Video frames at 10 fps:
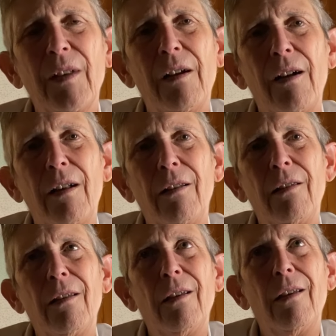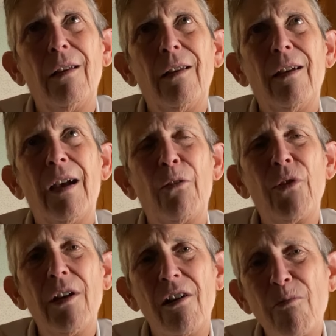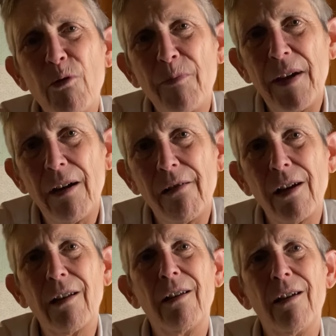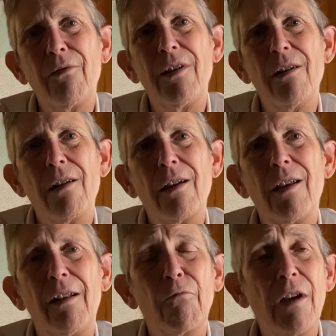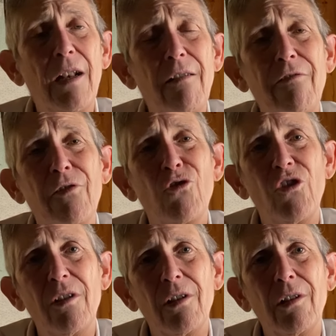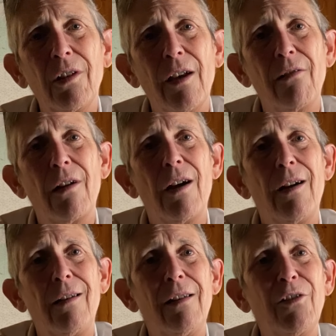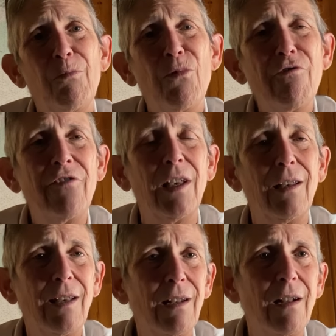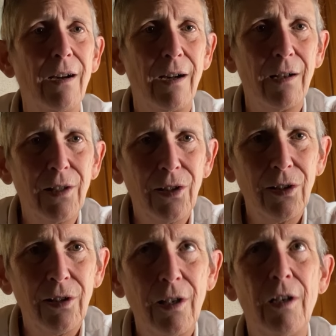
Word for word: on how we are preparing, how we are getting ready for Jesus, how God is moving in us,